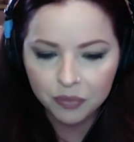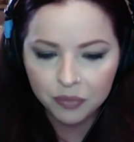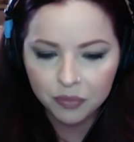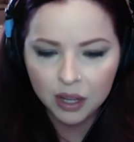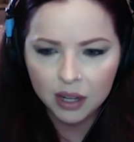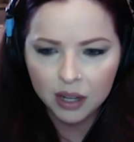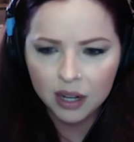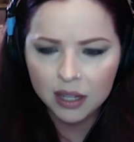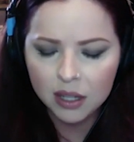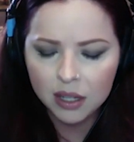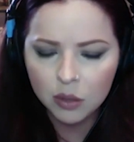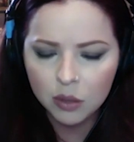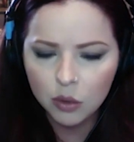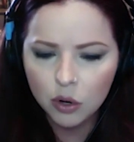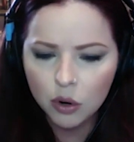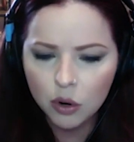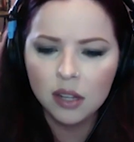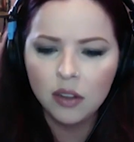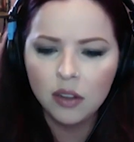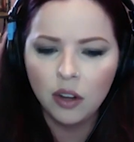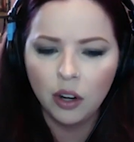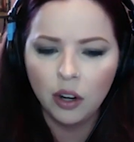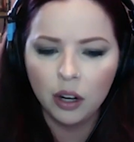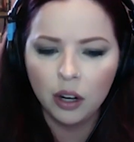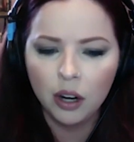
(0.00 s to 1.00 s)
And I said, well, no, it's
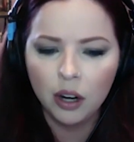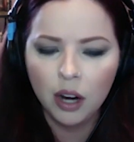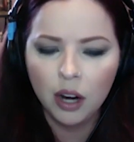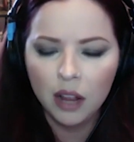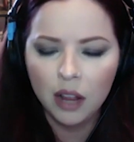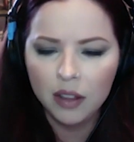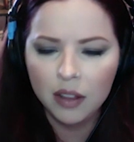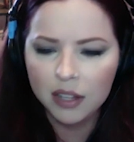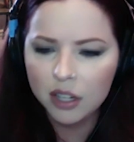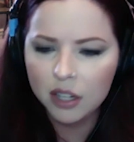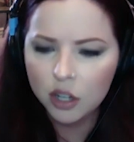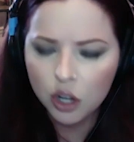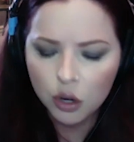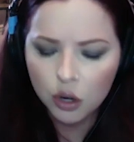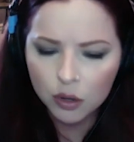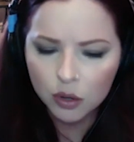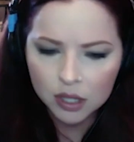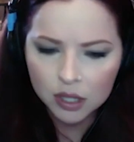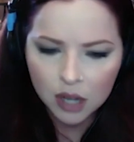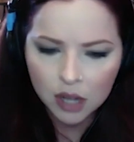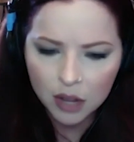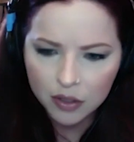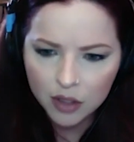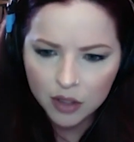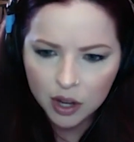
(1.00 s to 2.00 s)
there. They said, no, it's
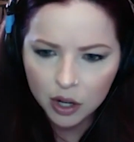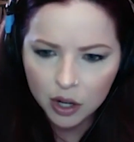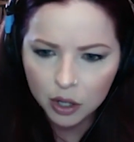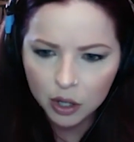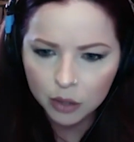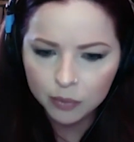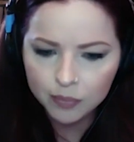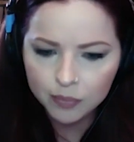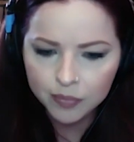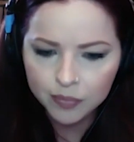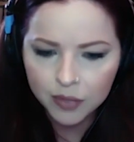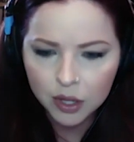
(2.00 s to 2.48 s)
not there.